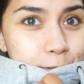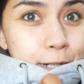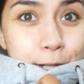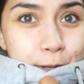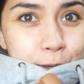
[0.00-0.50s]
we're
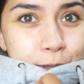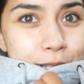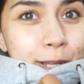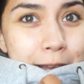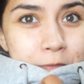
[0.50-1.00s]
gonna go
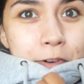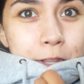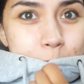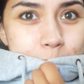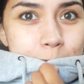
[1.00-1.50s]
look out for
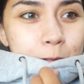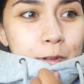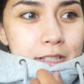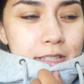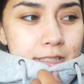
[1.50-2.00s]
those
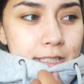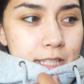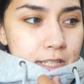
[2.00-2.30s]
ones.